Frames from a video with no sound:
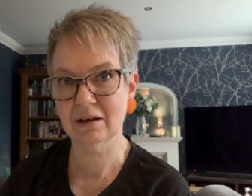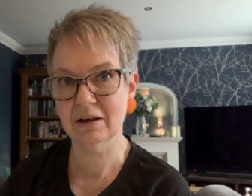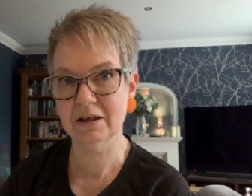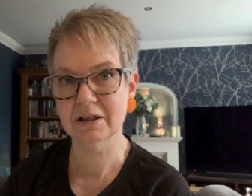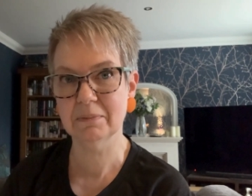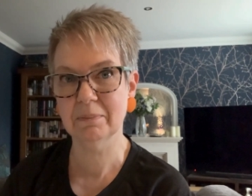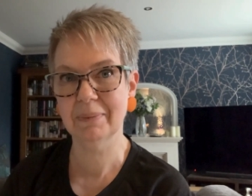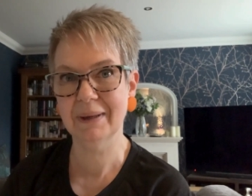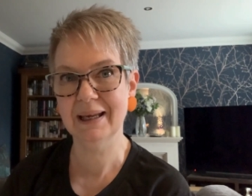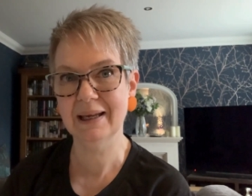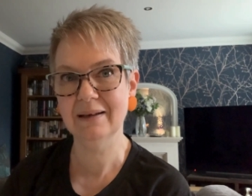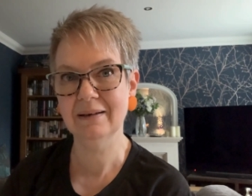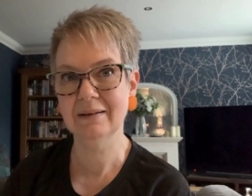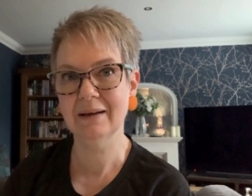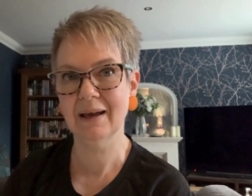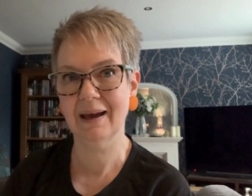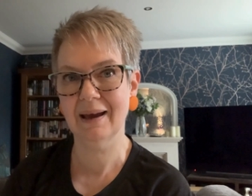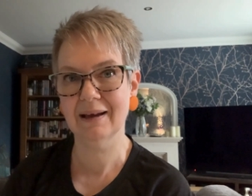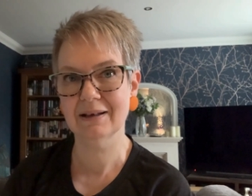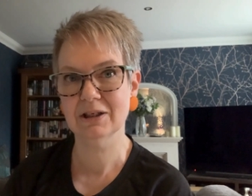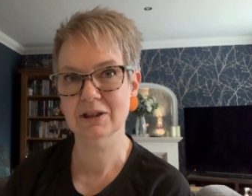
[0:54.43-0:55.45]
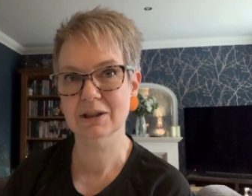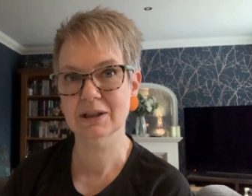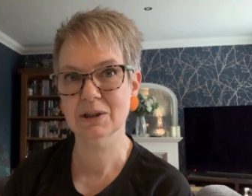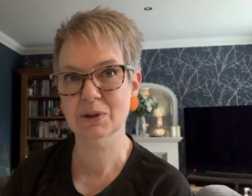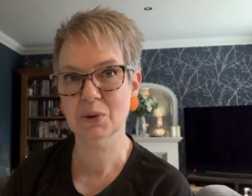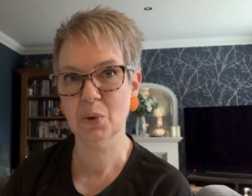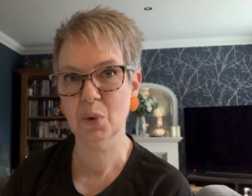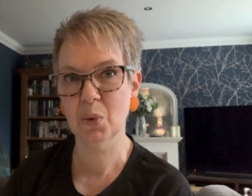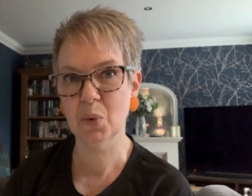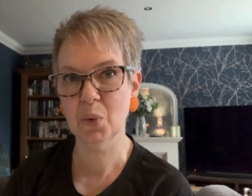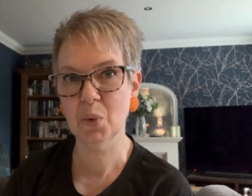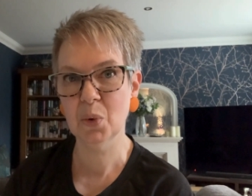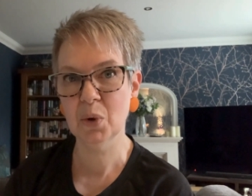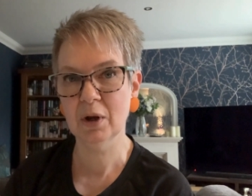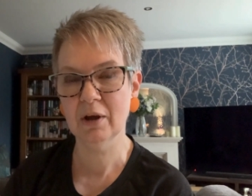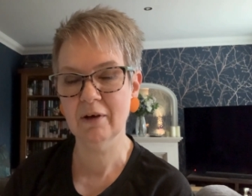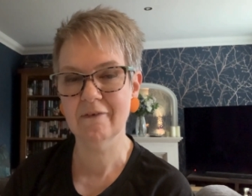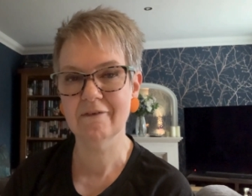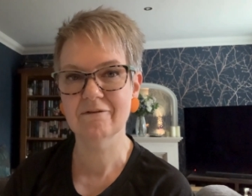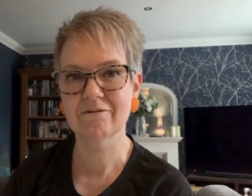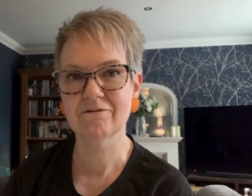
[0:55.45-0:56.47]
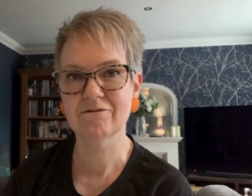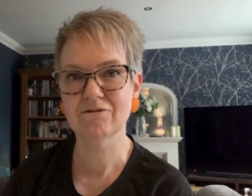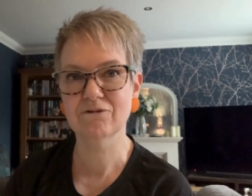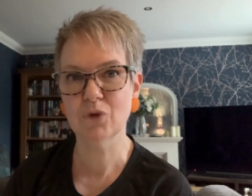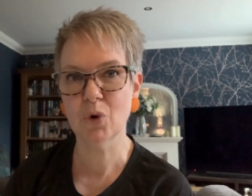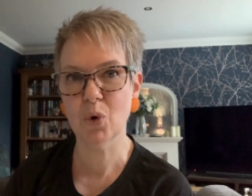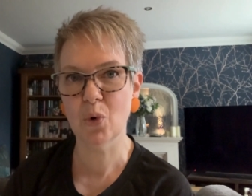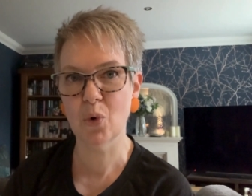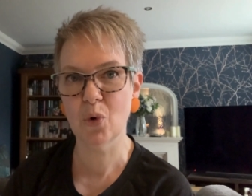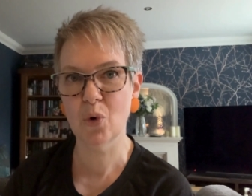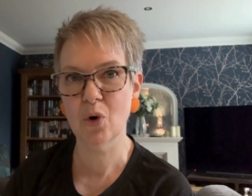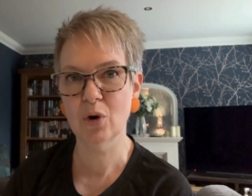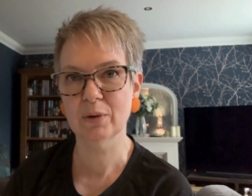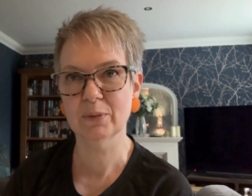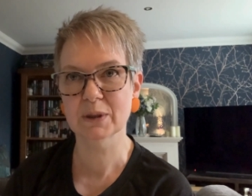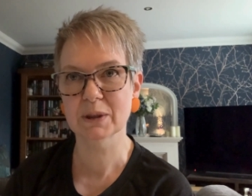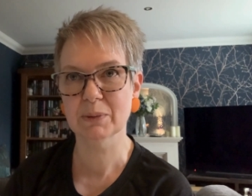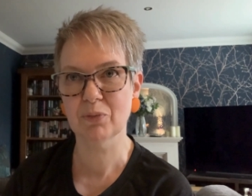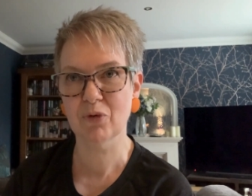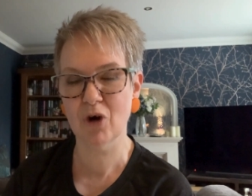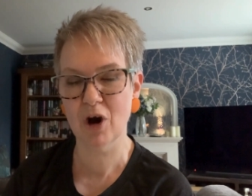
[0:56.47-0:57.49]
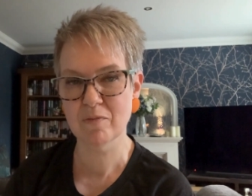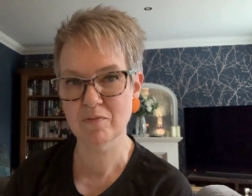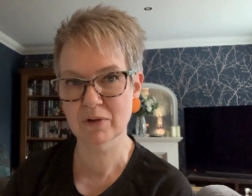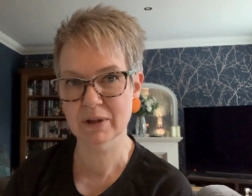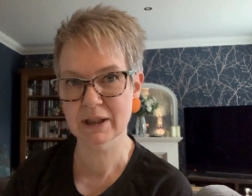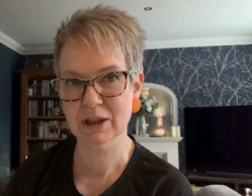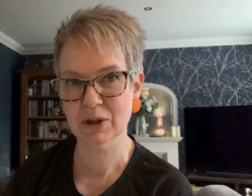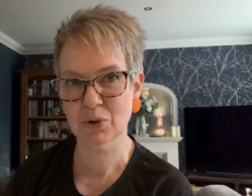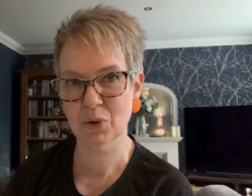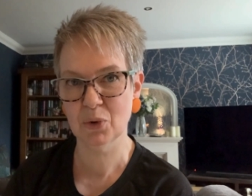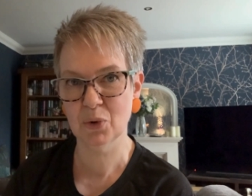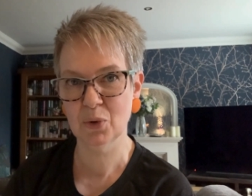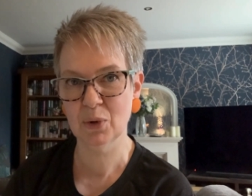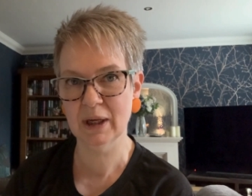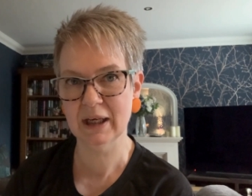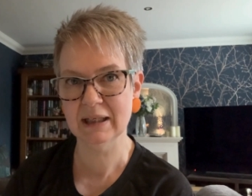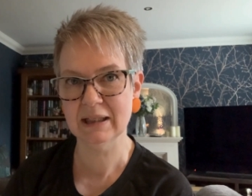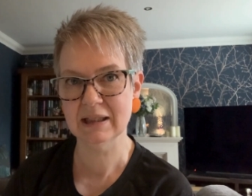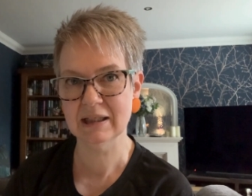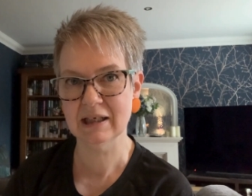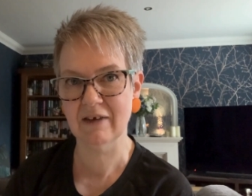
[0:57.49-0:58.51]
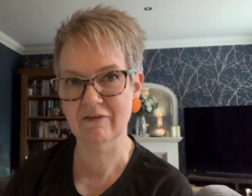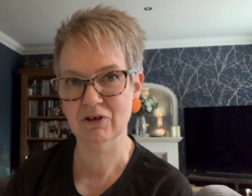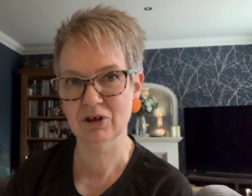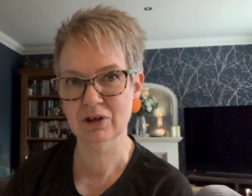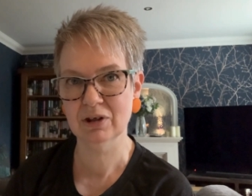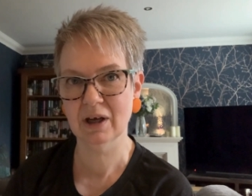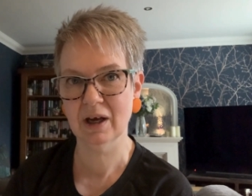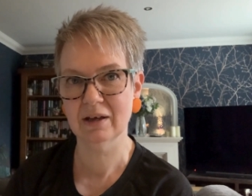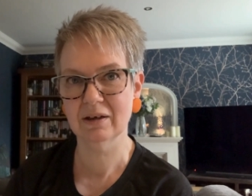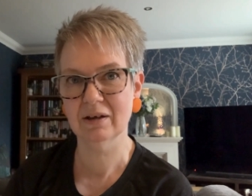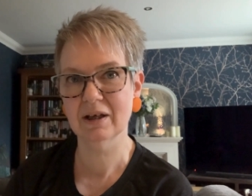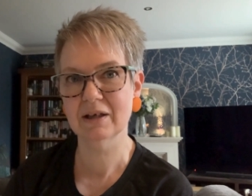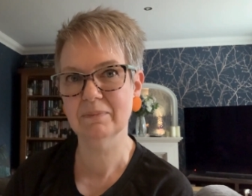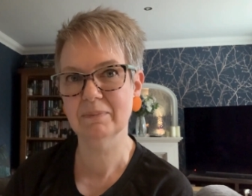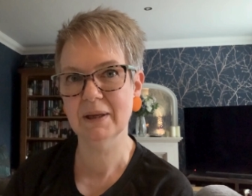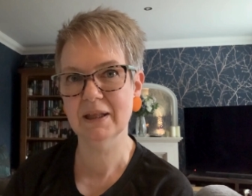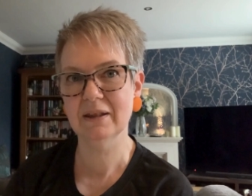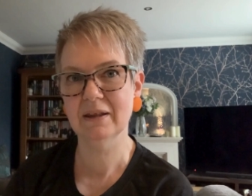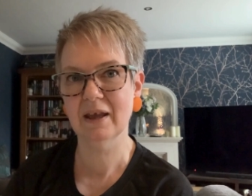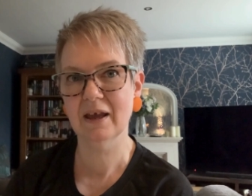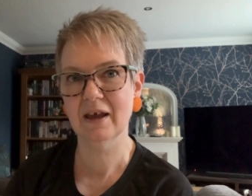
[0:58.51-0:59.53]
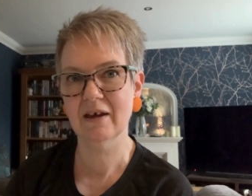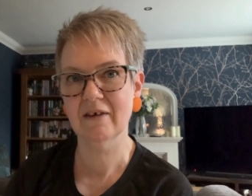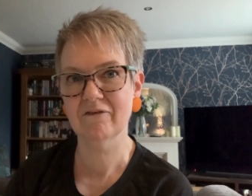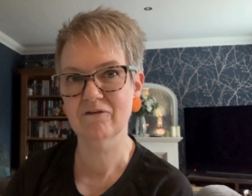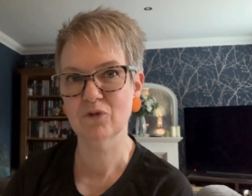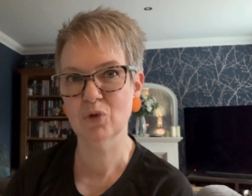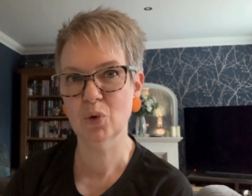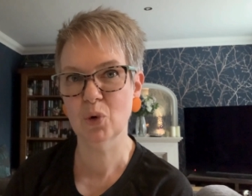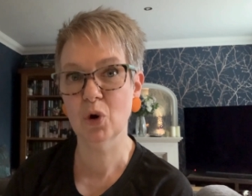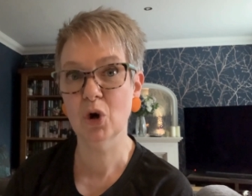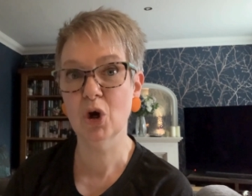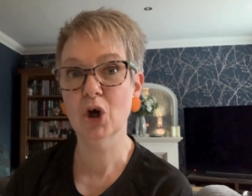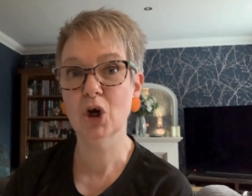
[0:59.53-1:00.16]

I'd been at a school for, it was a primary school in Devon, and I'd been there for